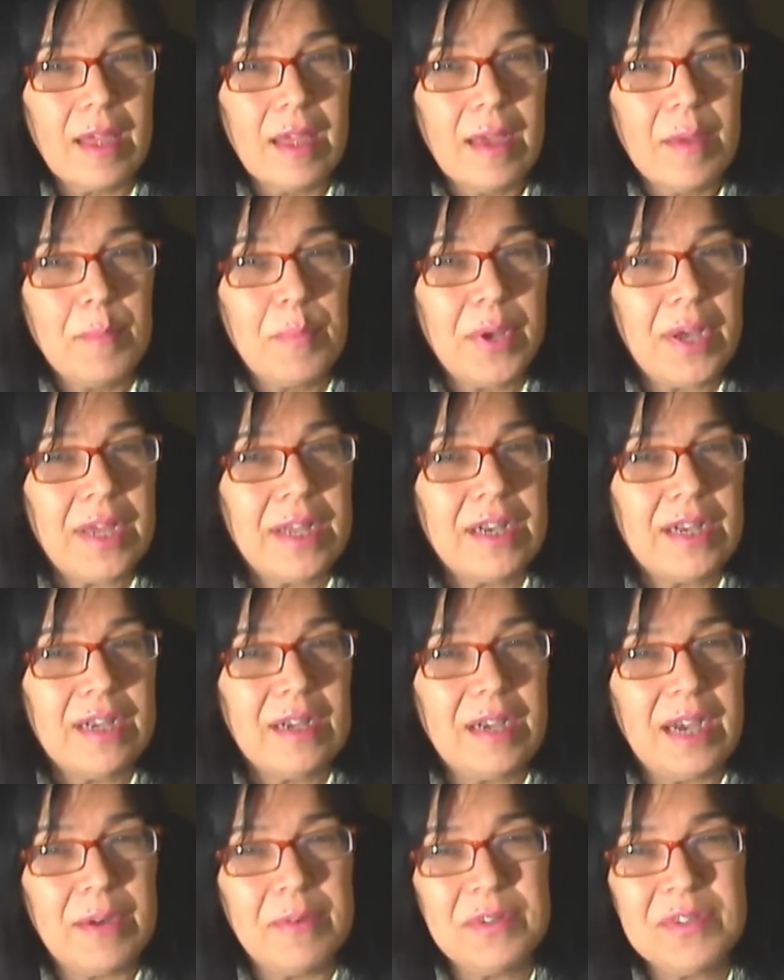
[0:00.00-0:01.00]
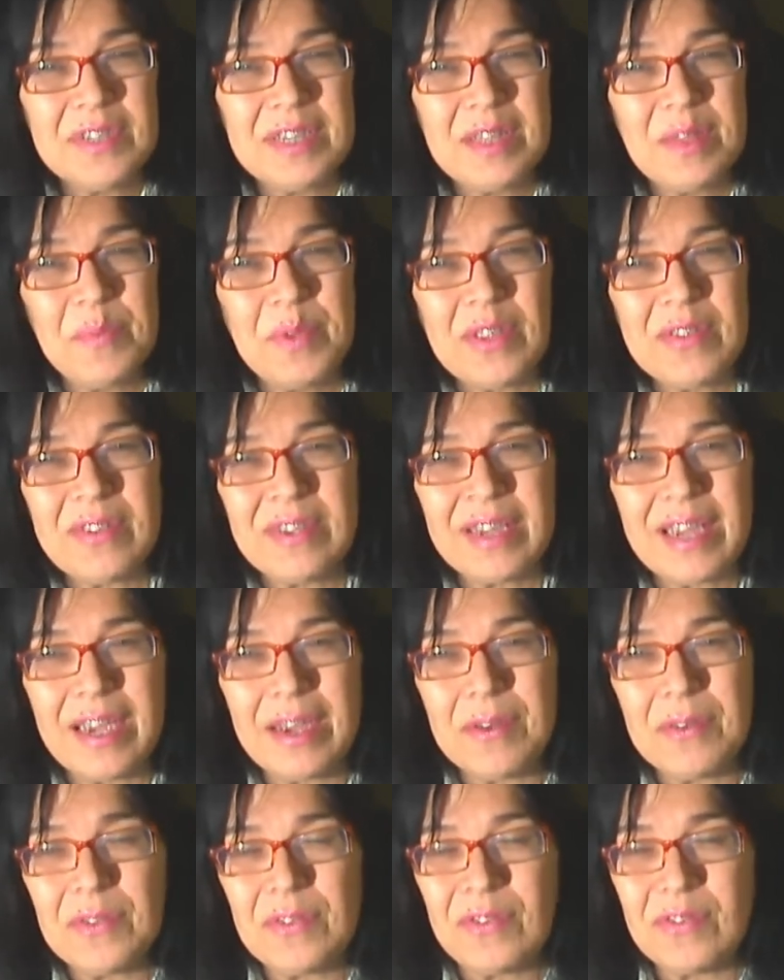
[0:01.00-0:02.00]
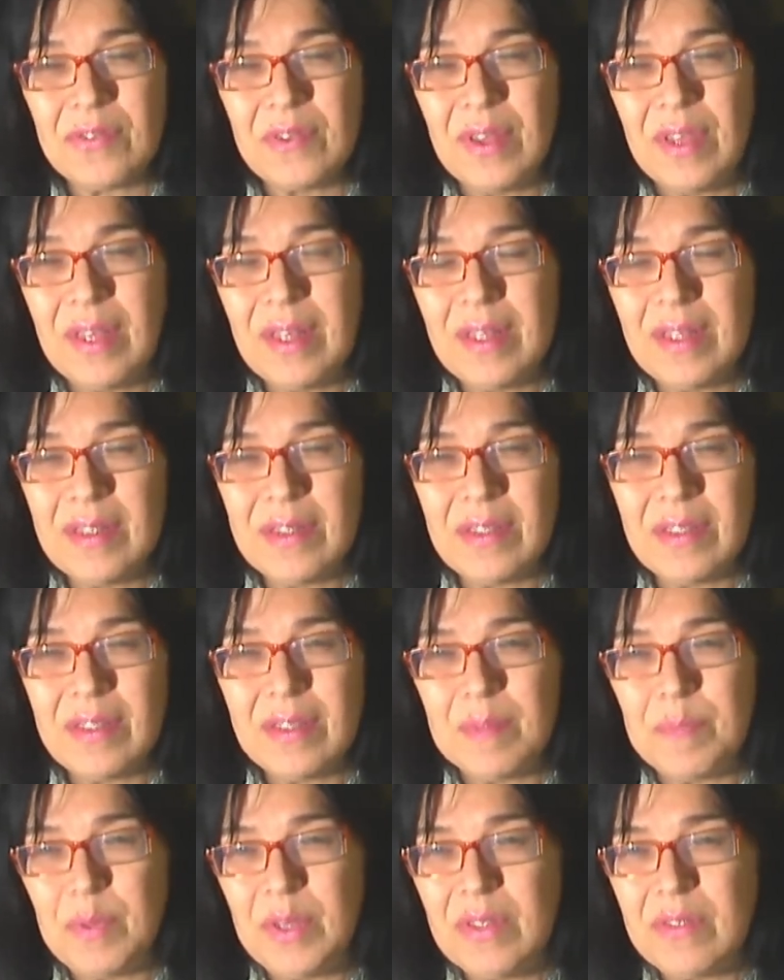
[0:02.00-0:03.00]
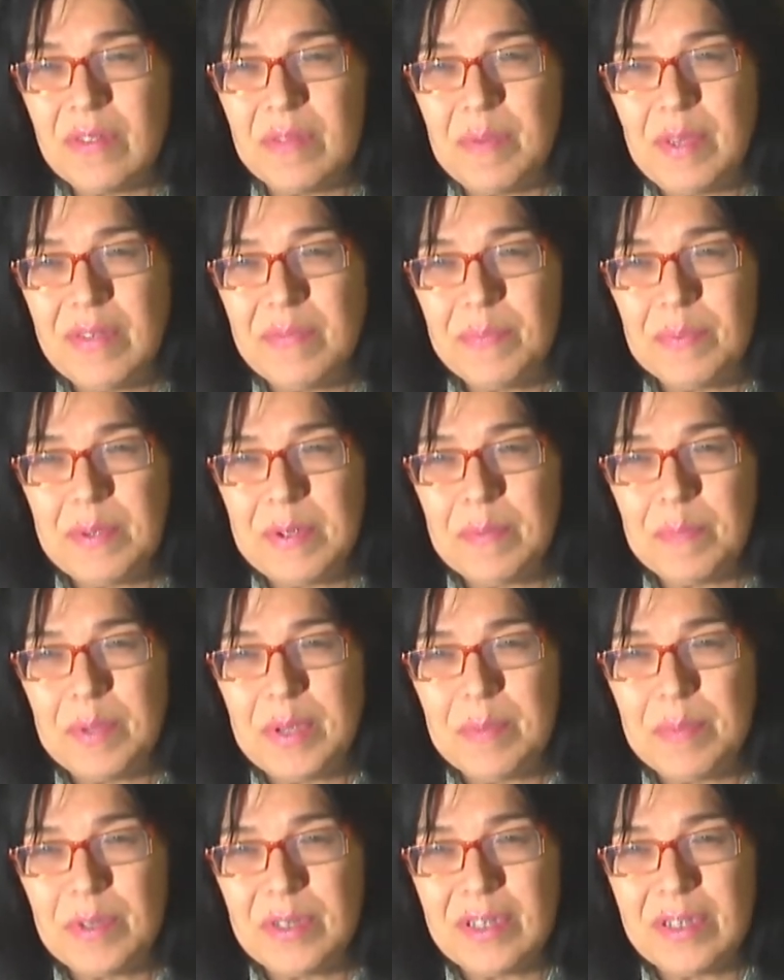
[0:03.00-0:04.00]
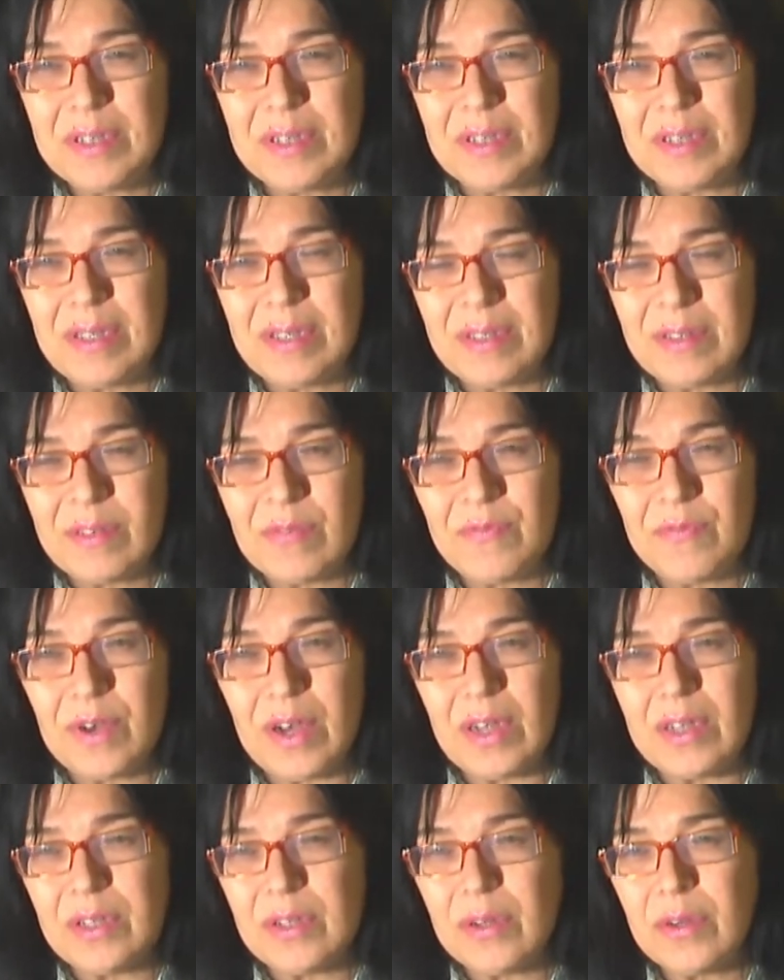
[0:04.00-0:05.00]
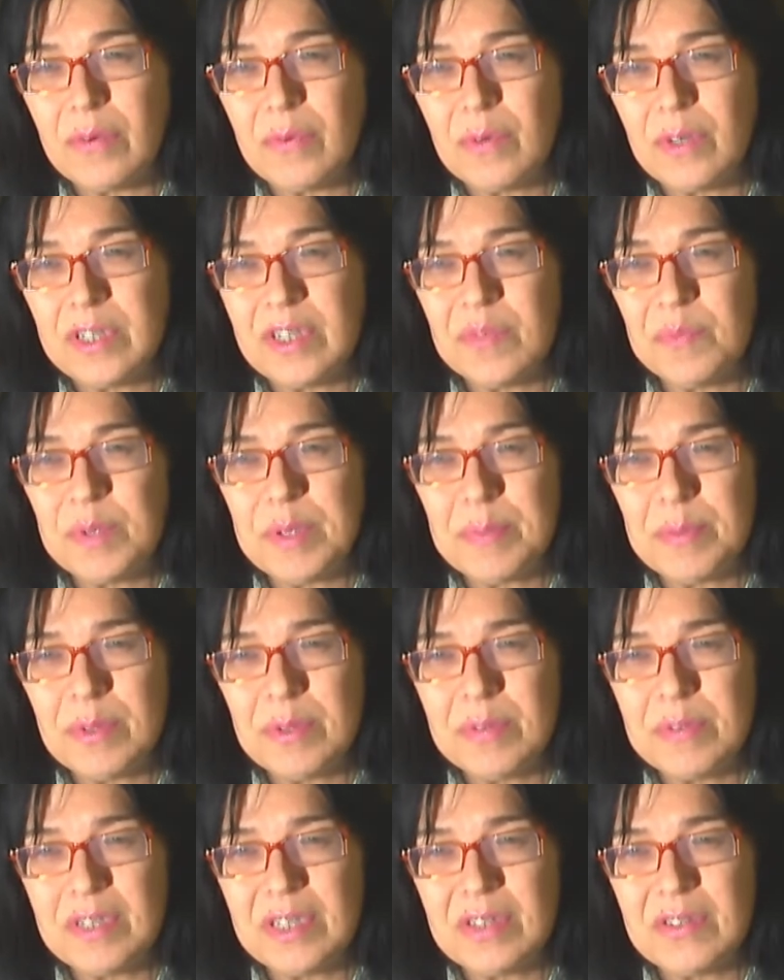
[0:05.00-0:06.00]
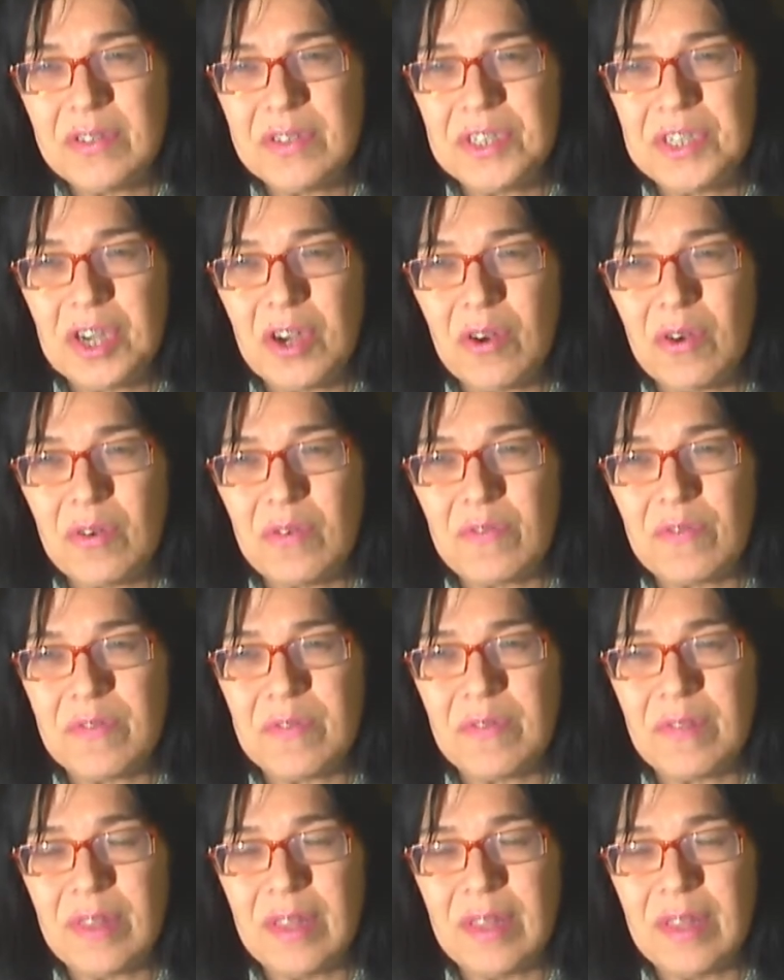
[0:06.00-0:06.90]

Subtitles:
But I would say the best accounts, the best people to follow were just people who just shared.